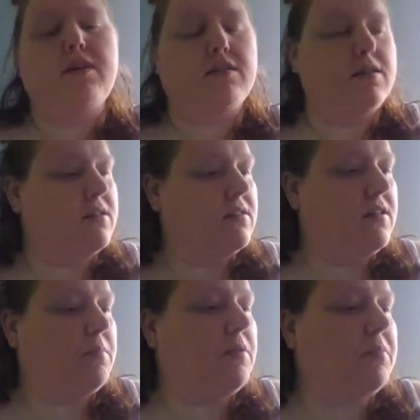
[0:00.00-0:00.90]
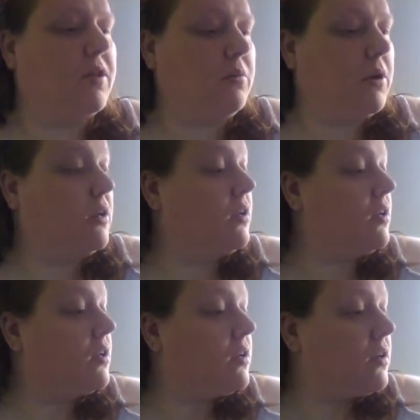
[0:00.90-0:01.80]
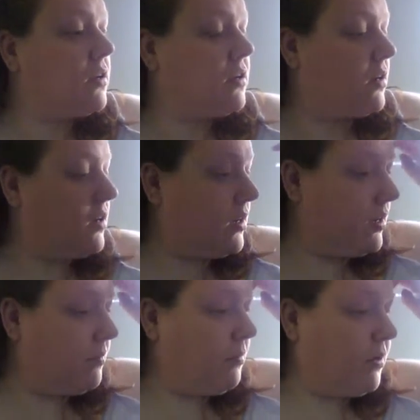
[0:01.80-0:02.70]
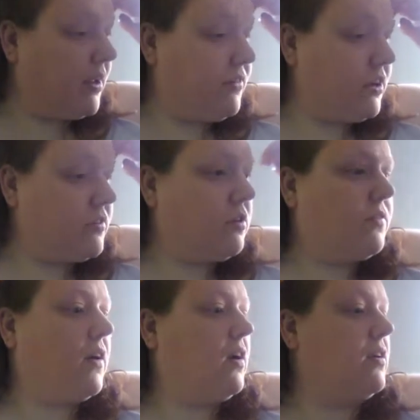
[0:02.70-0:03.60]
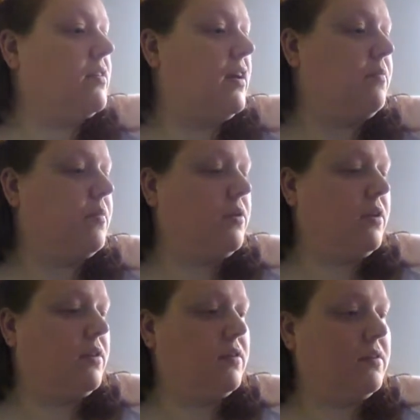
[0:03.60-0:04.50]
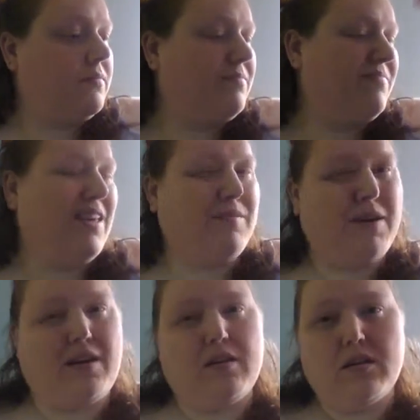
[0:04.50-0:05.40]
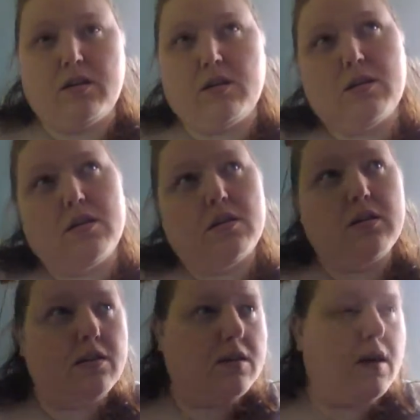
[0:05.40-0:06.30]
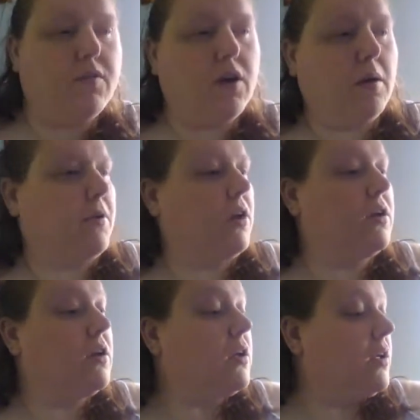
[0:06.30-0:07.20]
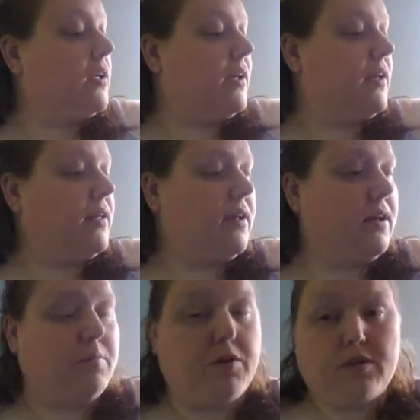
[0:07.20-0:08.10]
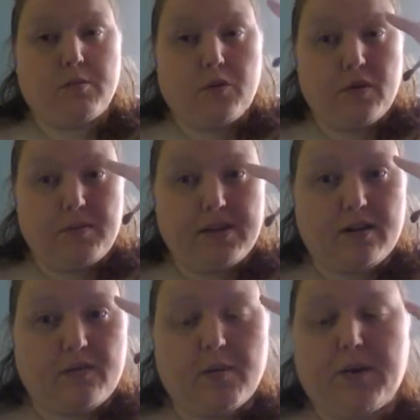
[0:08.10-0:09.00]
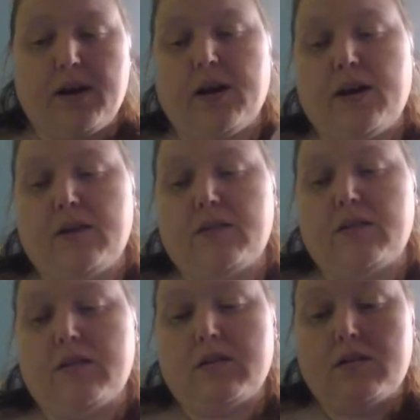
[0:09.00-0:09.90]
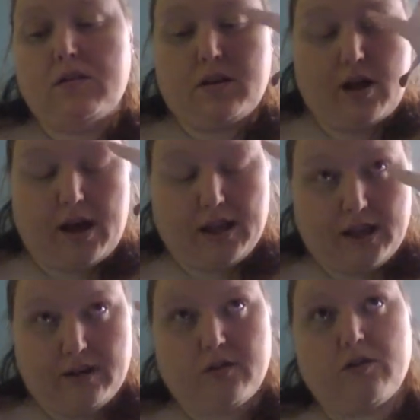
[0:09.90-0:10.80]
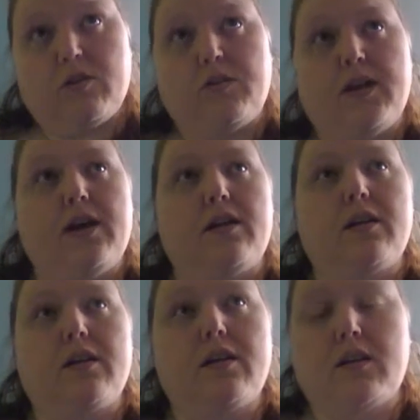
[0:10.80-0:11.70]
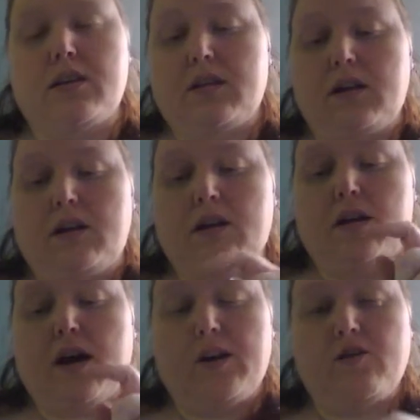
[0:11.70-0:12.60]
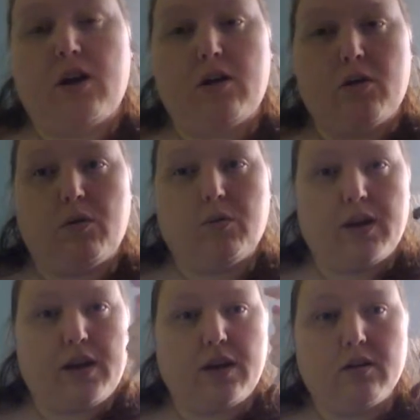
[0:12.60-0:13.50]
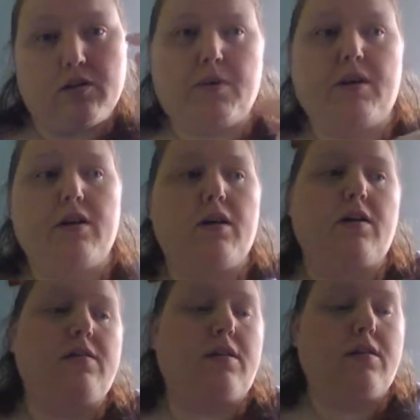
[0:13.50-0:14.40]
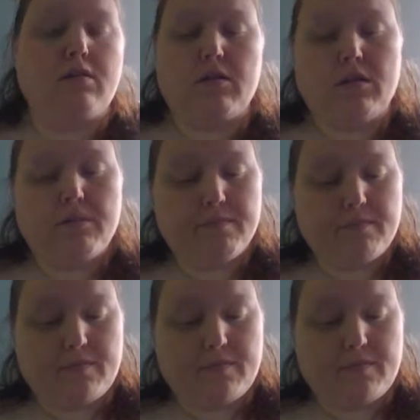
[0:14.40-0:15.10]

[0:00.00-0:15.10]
because it doesn't seem to blend well. And what I've done so far is I've put like my cover up on and I put some creamy stuff on my eyelids so that the eyeshadow adheres better and it stays longer.